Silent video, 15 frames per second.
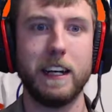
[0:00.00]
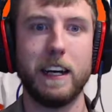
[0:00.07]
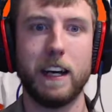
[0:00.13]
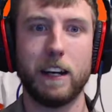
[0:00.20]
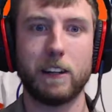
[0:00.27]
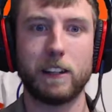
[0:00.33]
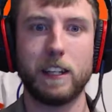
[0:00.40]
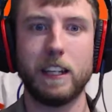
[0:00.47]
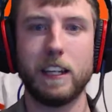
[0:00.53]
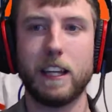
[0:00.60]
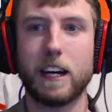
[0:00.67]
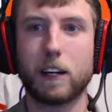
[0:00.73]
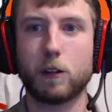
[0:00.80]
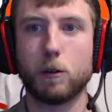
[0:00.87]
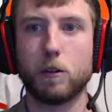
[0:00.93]
And I'll get you
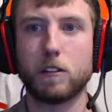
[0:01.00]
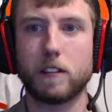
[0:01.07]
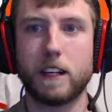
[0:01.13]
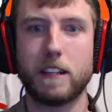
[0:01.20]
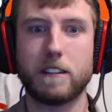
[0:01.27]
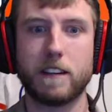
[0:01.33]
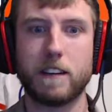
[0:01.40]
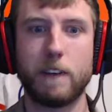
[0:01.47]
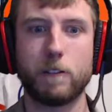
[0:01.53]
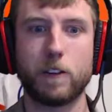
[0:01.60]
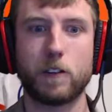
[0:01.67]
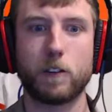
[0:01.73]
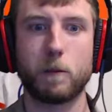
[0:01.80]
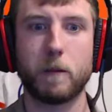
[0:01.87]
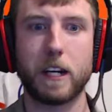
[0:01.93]
that goals against average
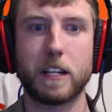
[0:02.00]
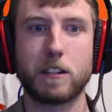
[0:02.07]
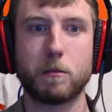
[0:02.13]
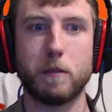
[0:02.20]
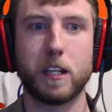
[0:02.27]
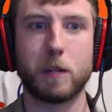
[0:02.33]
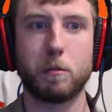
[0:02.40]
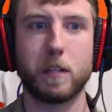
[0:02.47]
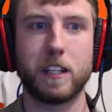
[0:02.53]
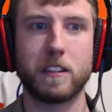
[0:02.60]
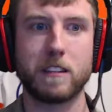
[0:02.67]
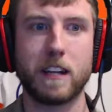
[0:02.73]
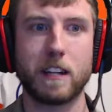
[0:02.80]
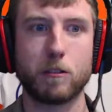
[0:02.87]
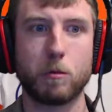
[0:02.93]
for Mike Smith, because
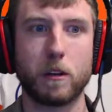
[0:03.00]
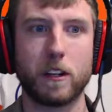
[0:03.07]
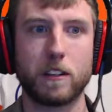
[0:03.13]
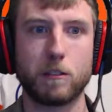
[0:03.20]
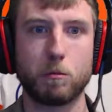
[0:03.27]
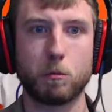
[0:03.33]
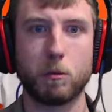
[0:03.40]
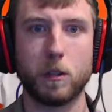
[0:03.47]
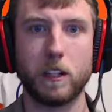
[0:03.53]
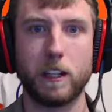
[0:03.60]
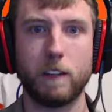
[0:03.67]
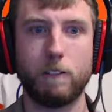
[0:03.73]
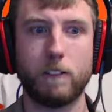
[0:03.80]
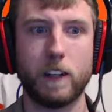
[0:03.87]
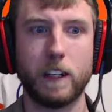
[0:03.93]
that's where it's really
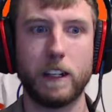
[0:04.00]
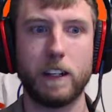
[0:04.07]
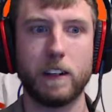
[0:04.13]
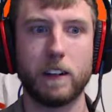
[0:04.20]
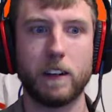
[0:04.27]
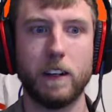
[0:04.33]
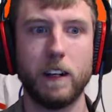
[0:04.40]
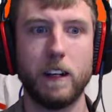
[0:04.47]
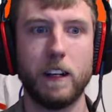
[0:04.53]
fun here.